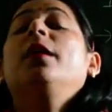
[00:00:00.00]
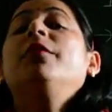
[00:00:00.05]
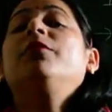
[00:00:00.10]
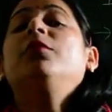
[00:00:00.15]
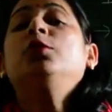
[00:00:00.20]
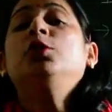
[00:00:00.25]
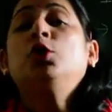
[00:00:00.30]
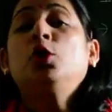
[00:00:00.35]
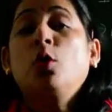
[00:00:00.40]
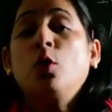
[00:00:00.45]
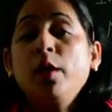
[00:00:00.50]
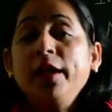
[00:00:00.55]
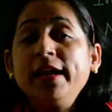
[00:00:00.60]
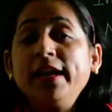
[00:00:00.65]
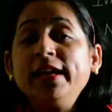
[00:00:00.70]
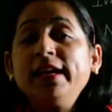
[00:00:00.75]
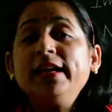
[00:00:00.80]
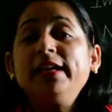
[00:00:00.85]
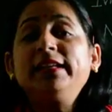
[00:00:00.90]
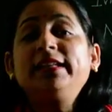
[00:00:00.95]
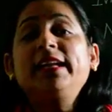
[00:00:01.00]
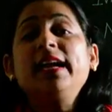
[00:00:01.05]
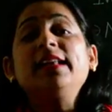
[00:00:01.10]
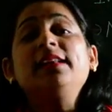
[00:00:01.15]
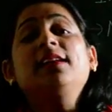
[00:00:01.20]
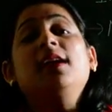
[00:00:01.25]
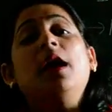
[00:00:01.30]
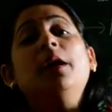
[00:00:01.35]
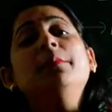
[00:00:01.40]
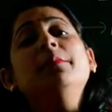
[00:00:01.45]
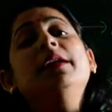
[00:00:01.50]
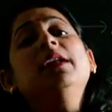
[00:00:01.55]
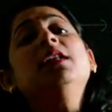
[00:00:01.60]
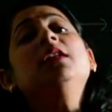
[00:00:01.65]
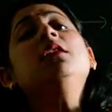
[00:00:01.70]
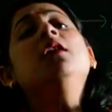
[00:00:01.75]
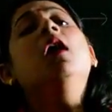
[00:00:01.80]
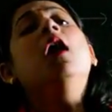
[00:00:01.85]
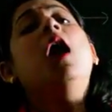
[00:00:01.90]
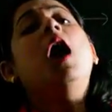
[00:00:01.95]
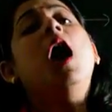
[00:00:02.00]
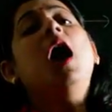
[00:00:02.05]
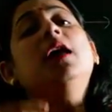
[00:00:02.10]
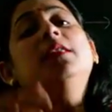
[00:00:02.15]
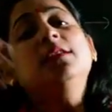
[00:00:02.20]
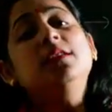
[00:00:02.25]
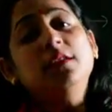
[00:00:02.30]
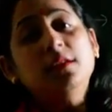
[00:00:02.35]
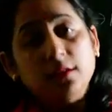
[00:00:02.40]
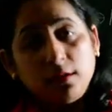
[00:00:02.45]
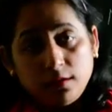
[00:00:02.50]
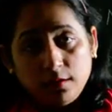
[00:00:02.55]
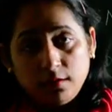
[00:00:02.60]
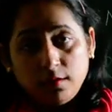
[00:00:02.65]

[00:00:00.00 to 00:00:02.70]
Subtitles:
for drawing, it can come in other